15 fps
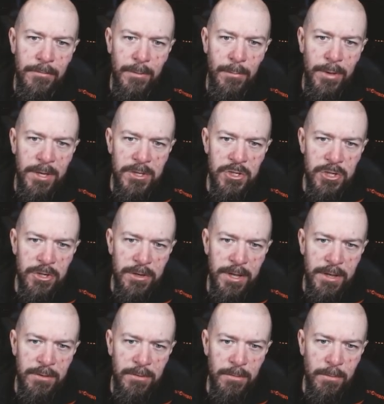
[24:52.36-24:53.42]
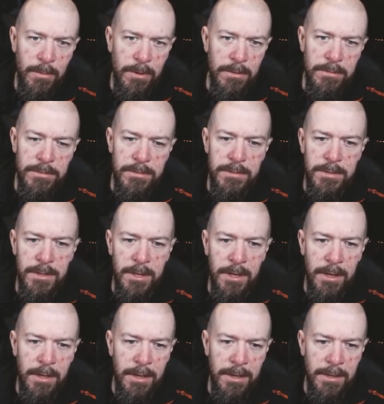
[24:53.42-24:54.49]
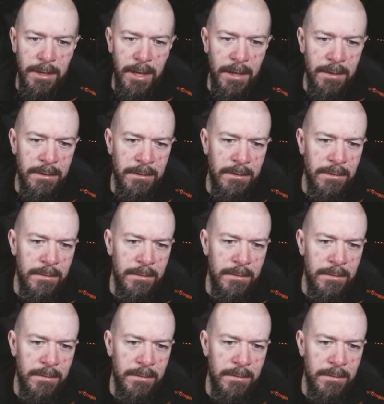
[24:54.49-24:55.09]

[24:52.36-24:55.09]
picture that you want in the end.